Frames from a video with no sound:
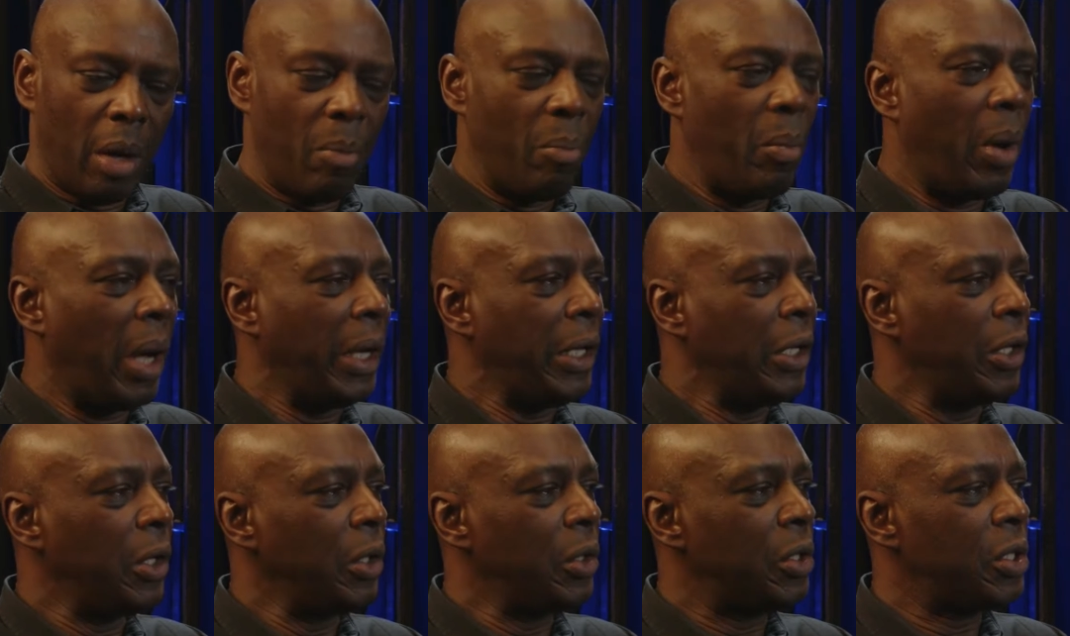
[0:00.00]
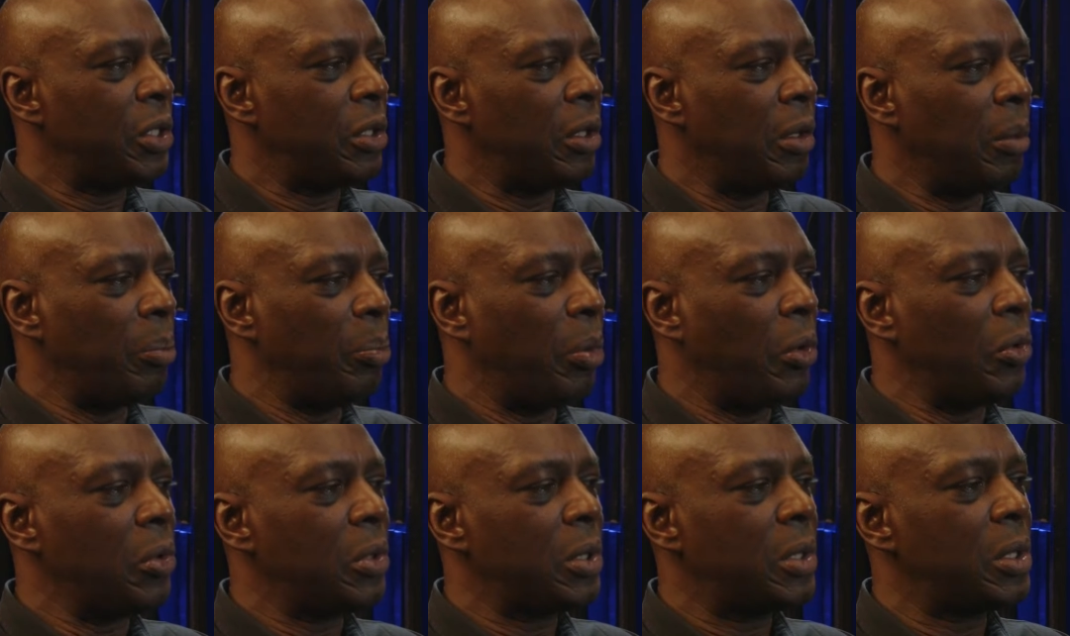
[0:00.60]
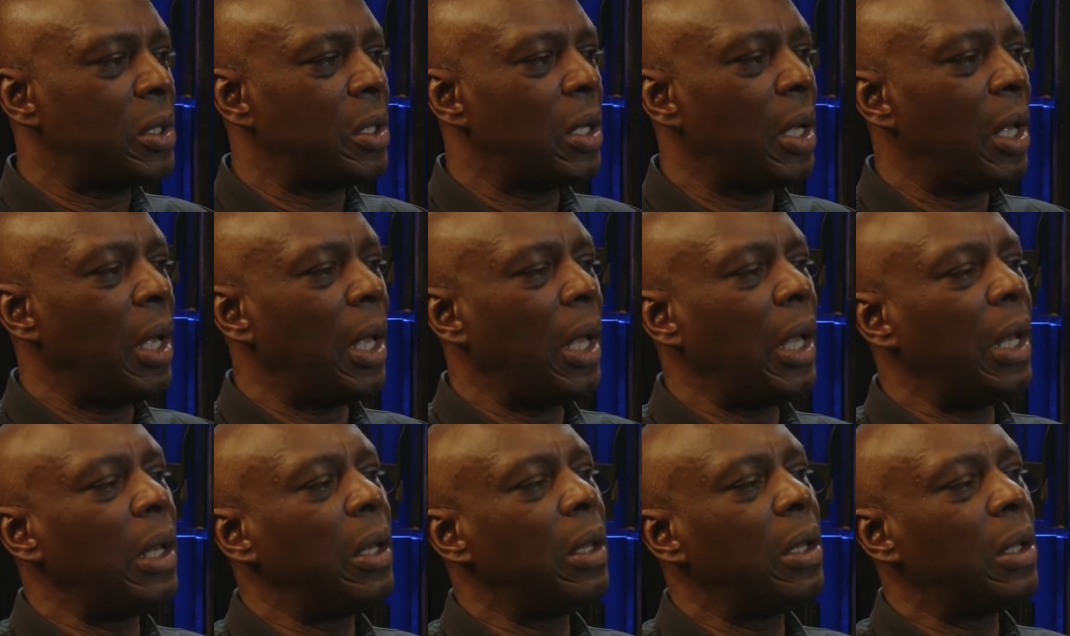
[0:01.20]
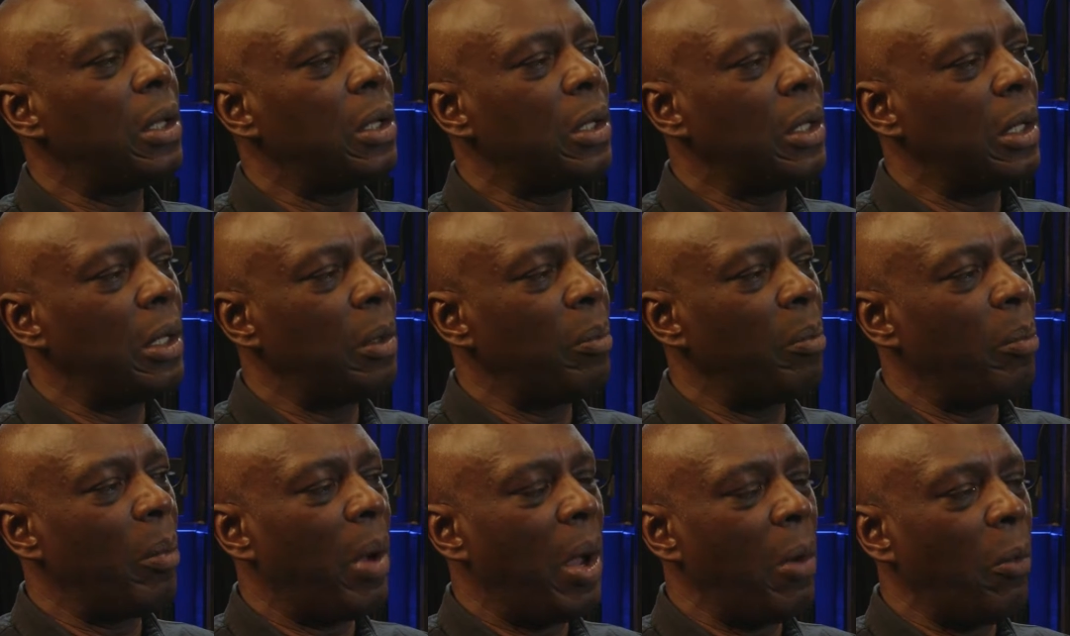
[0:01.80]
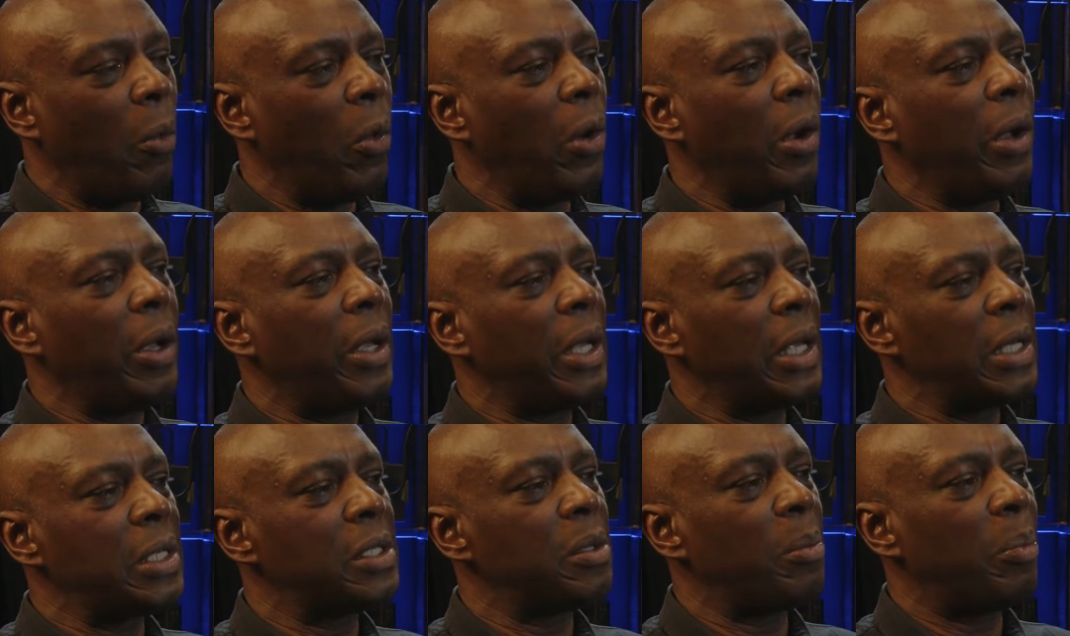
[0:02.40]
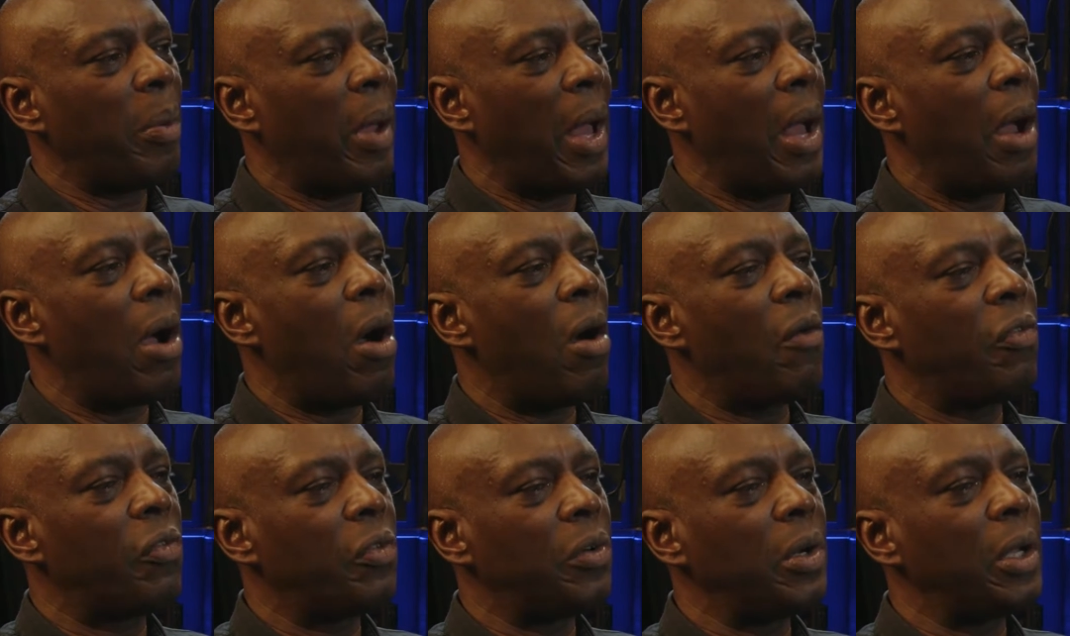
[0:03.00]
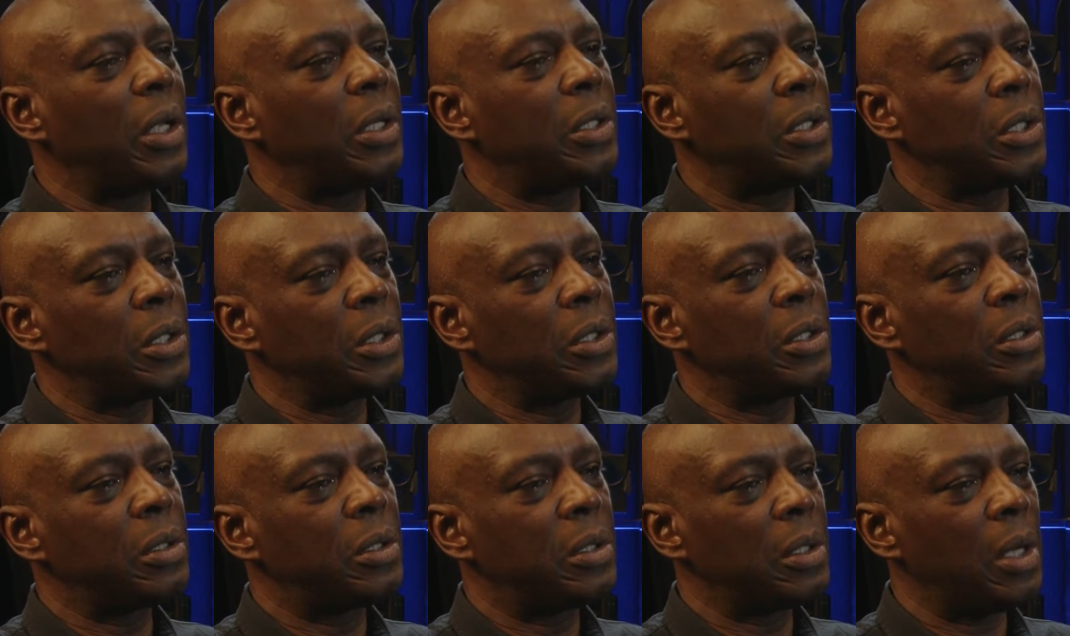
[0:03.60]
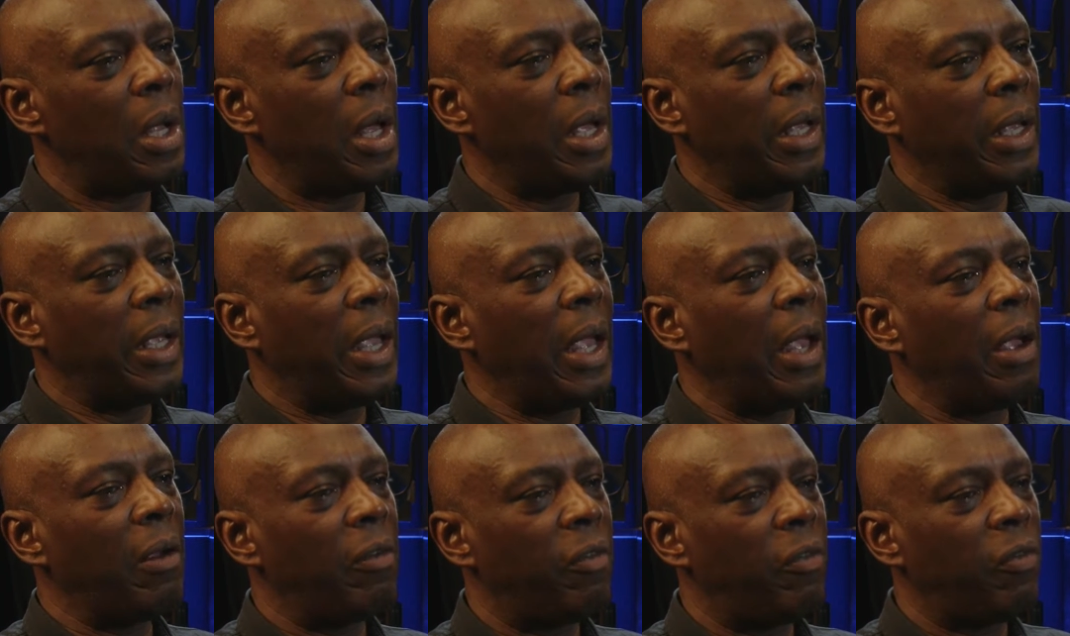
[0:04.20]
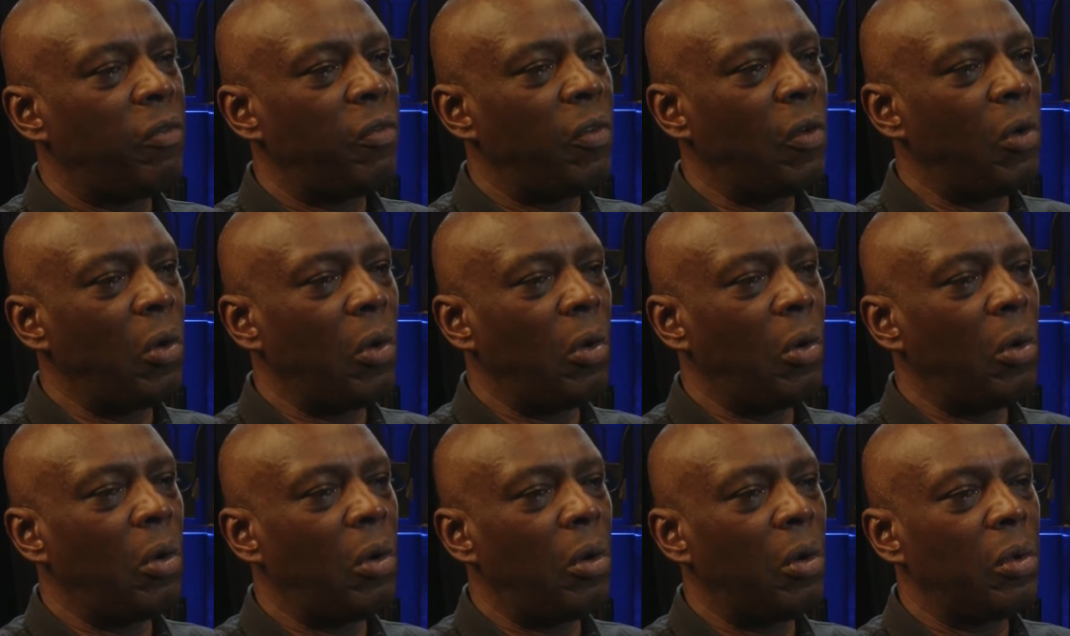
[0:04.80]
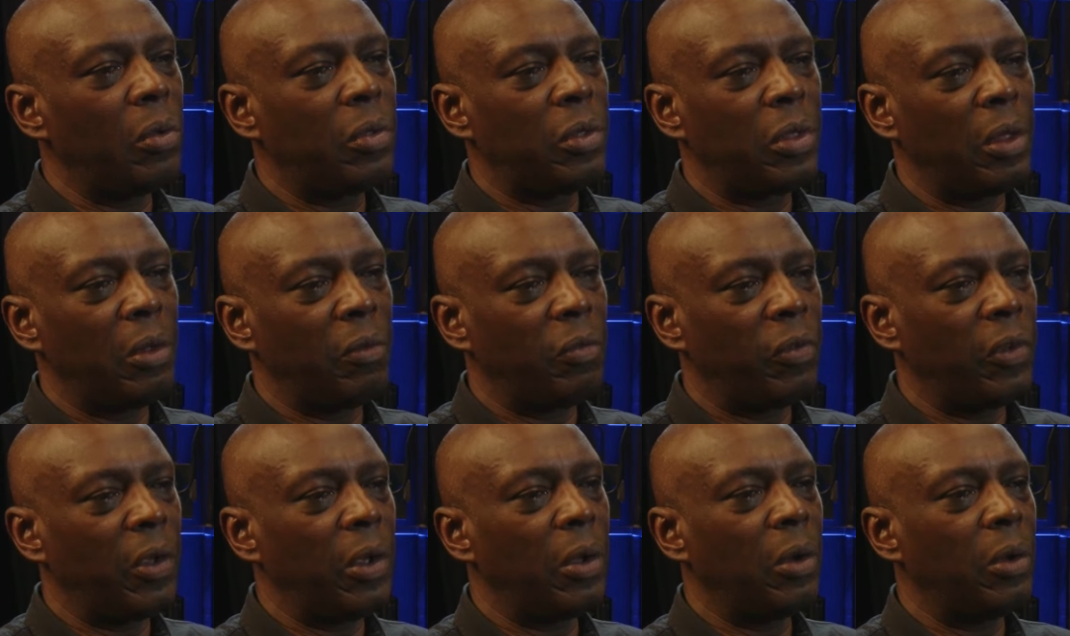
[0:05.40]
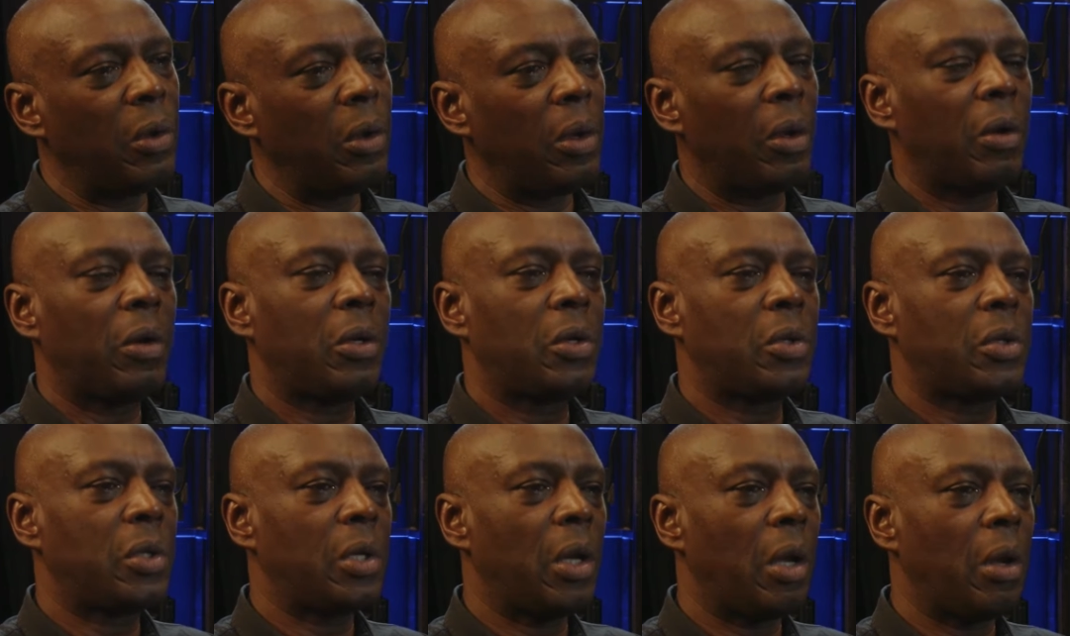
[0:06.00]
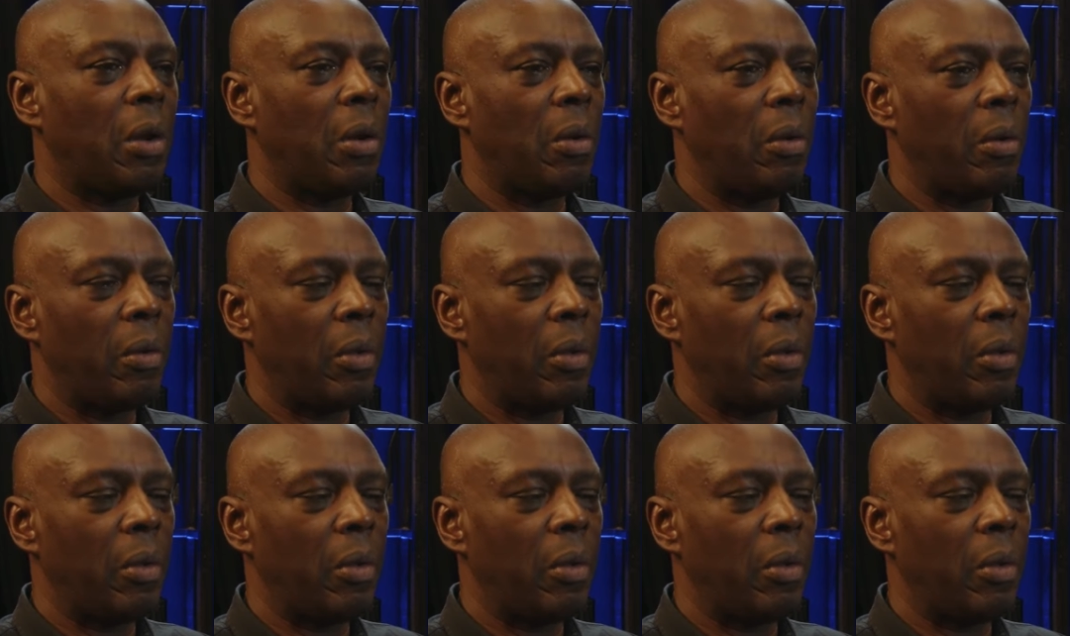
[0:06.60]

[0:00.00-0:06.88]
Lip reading: my use of the books in my work is about offering it as a gift for the viewer, so